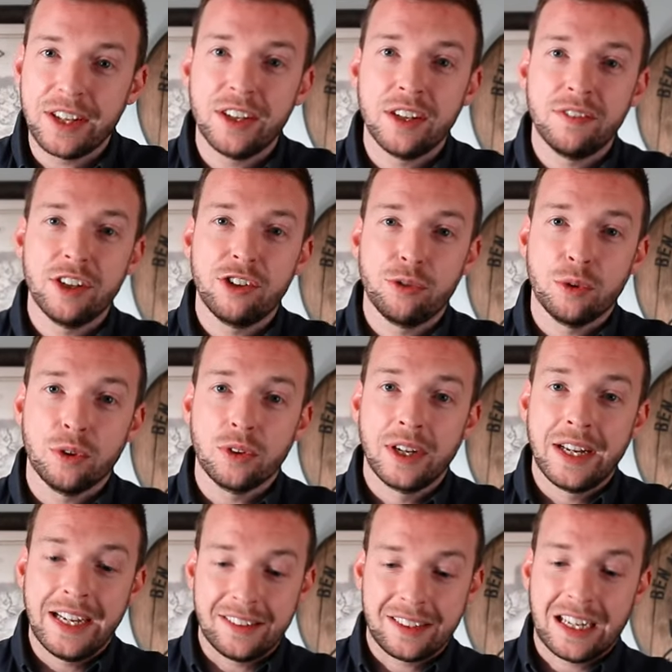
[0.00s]
individual,
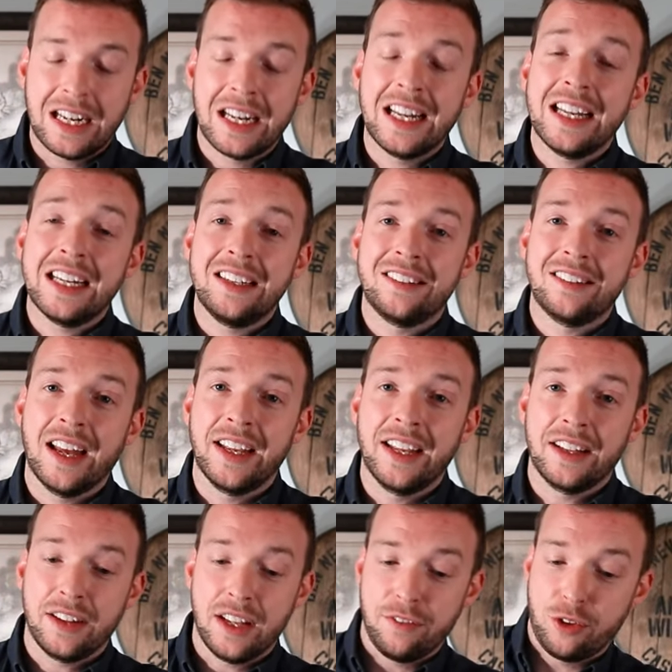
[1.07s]
it's clearly
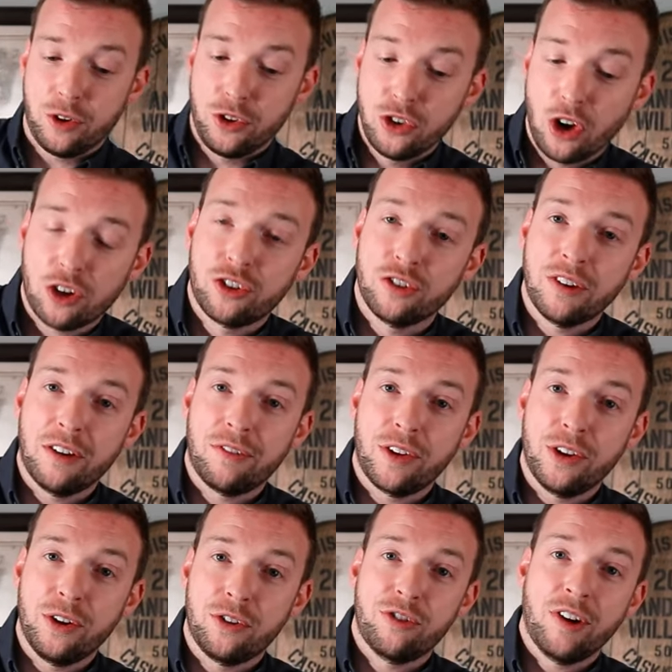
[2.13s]
saying that if you're not a
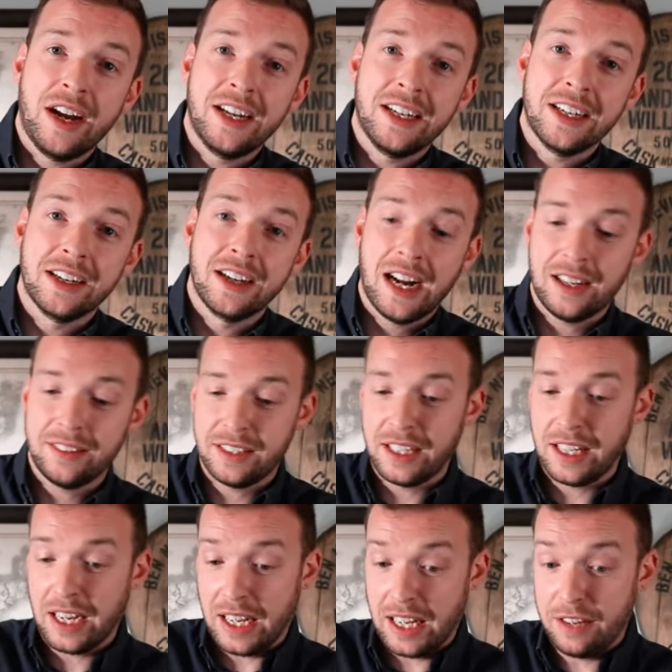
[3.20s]
revenue trader, as
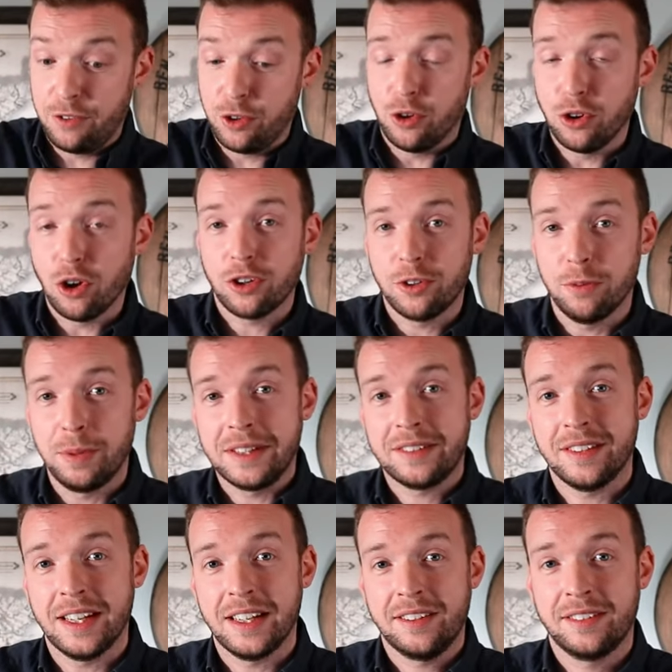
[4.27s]
in if you're not a
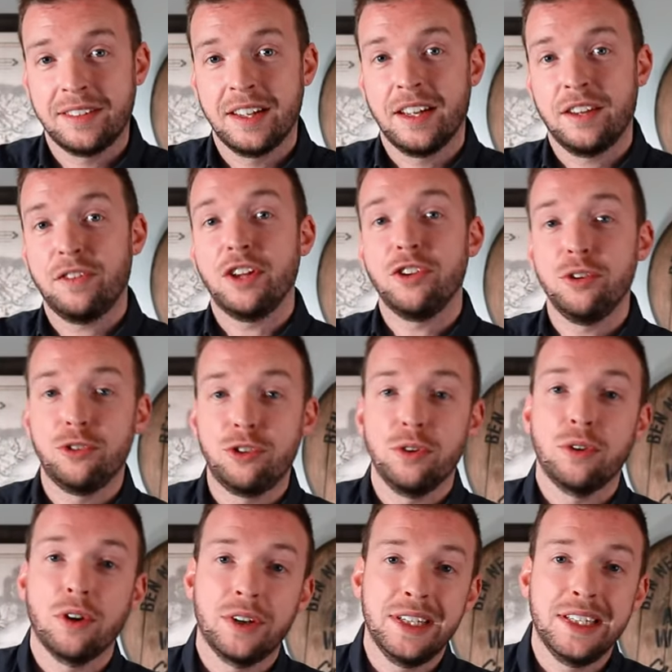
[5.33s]
business, then you
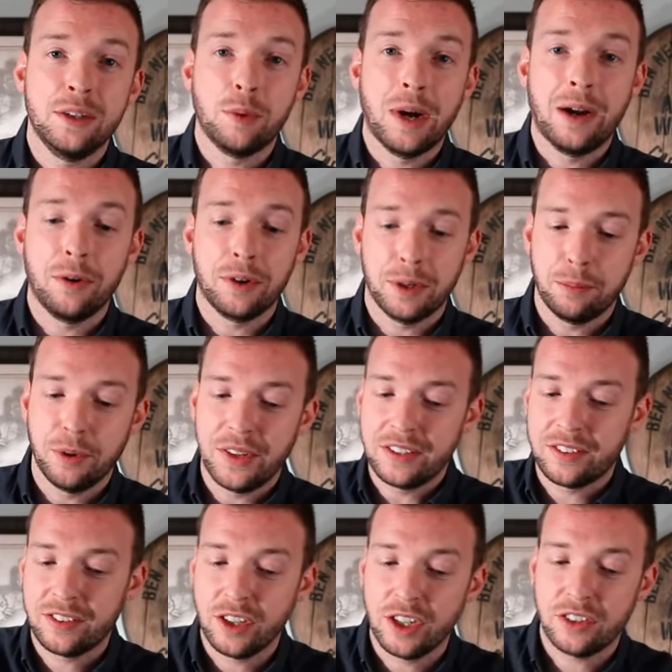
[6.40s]
do not need a WOWGR. But
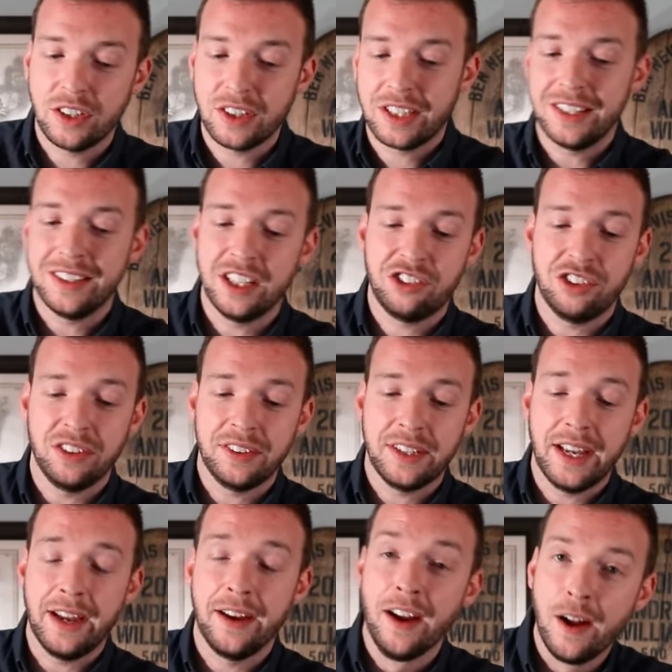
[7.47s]
there's certain conditions
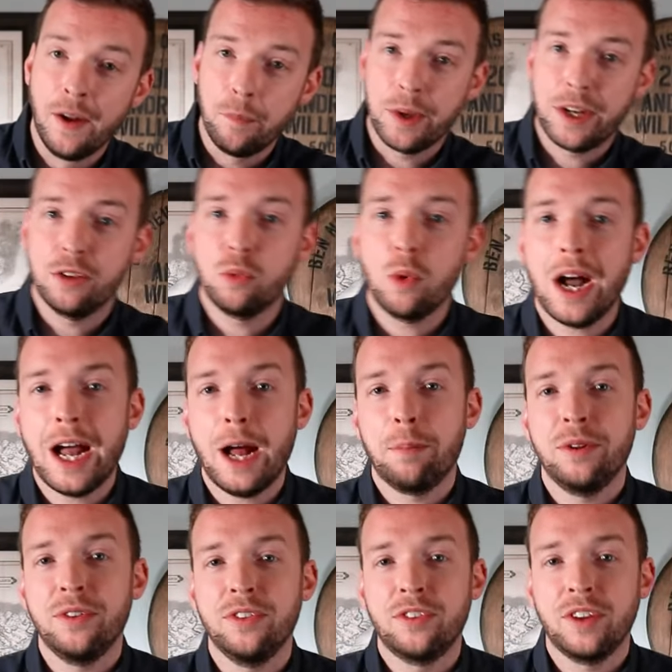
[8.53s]
here, because what
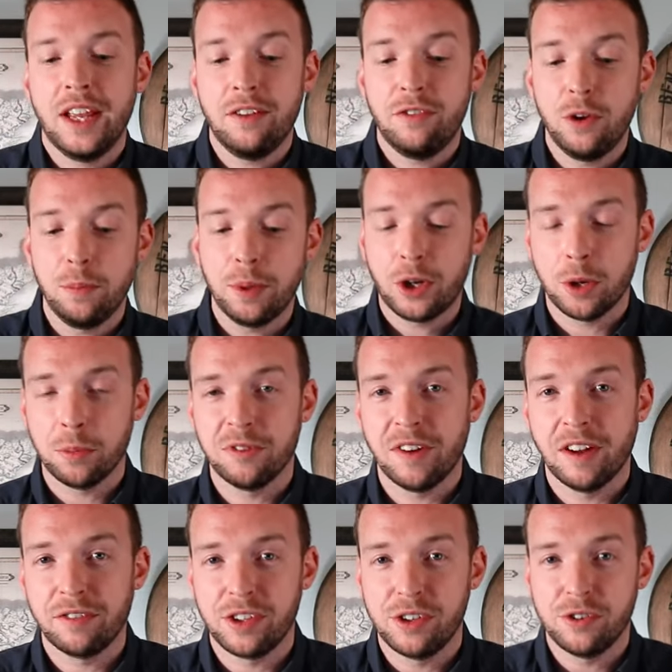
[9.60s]
happens if you become a
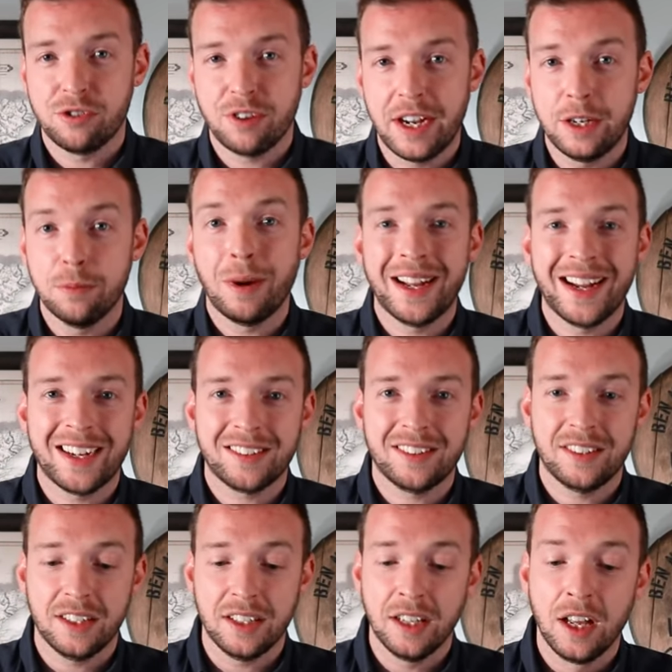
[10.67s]
revenue trader by
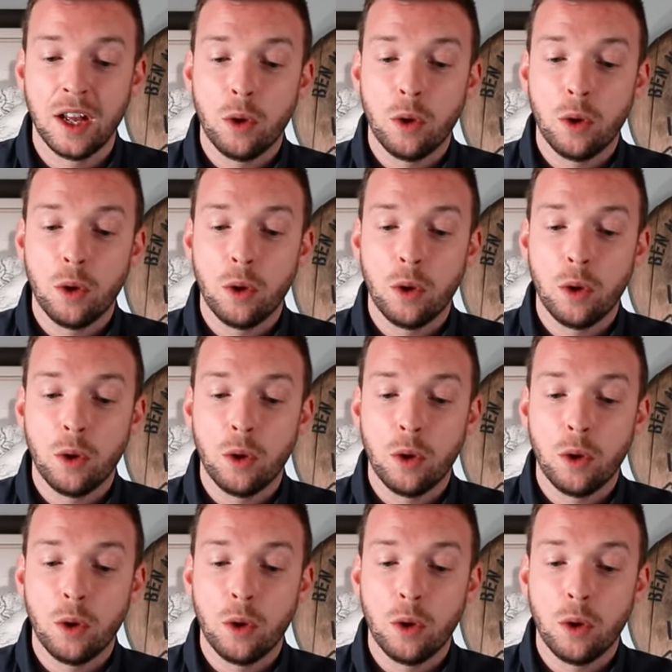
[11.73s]
accident?